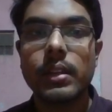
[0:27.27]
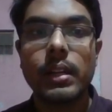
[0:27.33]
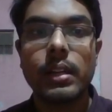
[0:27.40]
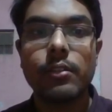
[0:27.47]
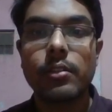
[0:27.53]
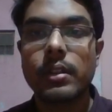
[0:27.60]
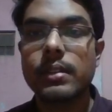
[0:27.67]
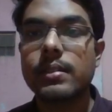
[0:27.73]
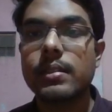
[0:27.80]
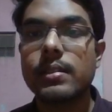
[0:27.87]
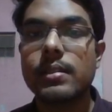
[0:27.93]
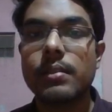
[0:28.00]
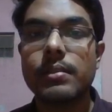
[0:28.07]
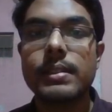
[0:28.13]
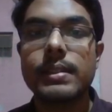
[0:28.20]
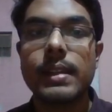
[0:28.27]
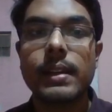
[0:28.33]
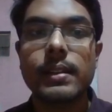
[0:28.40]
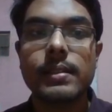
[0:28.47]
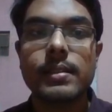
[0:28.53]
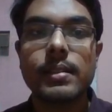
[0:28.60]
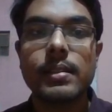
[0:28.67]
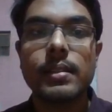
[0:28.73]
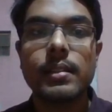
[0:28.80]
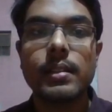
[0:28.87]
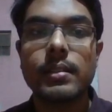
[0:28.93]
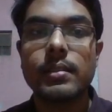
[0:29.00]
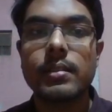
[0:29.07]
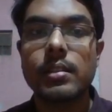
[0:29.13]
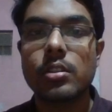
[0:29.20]
We can see some status here:
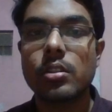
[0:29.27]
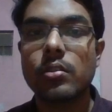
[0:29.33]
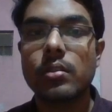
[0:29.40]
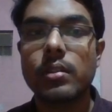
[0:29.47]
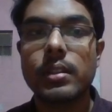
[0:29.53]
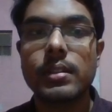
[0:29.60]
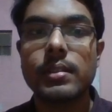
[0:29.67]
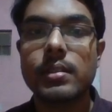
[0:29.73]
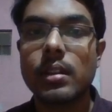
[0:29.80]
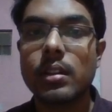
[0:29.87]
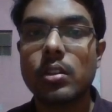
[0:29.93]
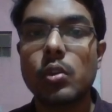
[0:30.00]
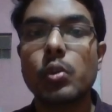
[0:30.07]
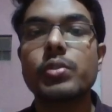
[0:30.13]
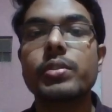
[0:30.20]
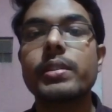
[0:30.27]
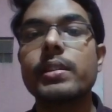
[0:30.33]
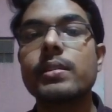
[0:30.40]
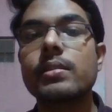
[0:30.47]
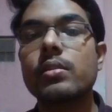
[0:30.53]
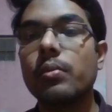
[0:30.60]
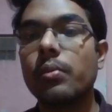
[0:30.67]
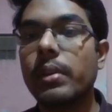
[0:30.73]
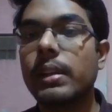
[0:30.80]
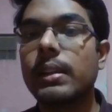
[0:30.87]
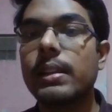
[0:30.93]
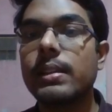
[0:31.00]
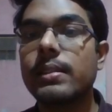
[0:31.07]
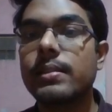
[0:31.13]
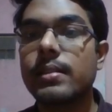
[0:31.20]
registration, registered courses,
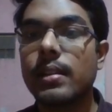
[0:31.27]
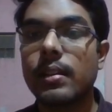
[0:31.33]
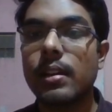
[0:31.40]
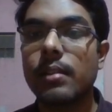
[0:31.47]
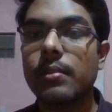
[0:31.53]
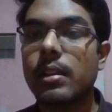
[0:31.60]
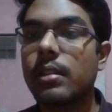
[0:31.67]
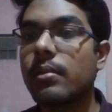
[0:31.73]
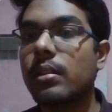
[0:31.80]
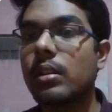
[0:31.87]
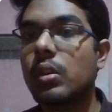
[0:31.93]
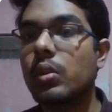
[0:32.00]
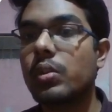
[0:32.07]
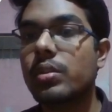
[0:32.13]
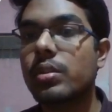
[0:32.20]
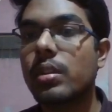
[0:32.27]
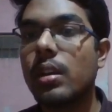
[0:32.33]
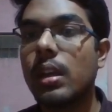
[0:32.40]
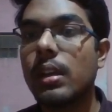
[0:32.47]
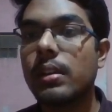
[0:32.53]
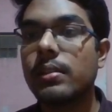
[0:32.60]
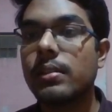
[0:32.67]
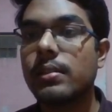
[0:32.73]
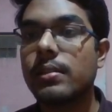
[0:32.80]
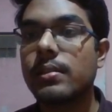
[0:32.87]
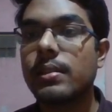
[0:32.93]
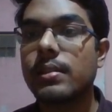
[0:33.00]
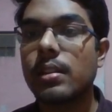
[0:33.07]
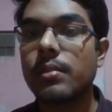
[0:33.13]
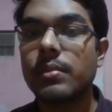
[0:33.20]
waitlist, and available course. This is the
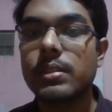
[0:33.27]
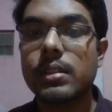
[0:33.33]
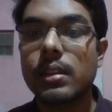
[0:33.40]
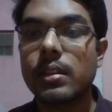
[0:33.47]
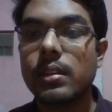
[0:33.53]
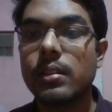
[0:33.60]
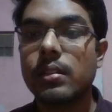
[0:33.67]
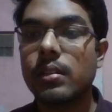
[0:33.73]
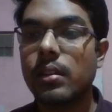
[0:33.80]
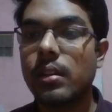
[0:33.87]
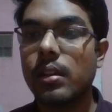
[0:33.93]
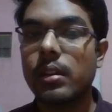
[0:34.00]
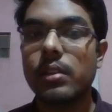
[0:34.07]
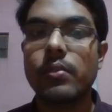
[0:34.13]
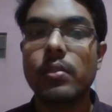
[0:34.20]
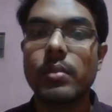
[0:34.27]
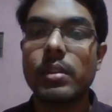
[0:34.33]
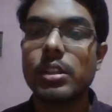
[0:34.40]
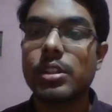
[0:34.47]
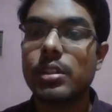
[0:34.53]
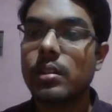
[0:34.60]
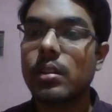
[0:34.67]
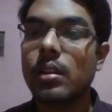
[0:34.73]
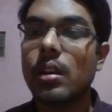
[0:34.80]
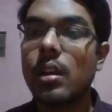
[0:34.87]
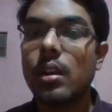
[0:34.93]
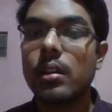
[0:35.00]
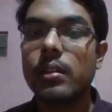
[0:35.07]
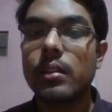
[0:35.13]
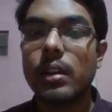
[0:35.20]
semester information,
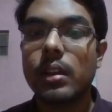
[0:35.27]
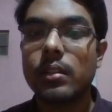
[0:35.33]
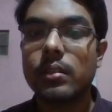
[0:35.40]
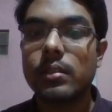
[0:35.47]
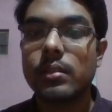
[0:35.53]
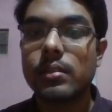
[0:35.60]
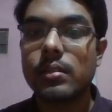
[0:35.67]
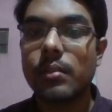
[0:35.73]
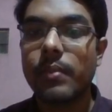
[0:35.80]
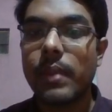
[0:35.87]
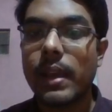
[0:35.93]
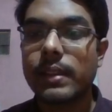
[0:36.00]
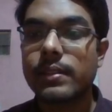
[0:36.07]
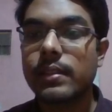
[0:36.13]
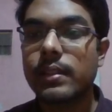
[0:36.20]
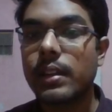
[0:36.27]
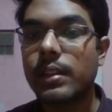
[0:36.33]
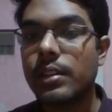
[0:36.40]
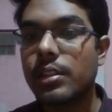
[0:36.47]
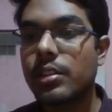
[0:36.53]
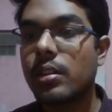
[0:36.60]
and this is the max credit.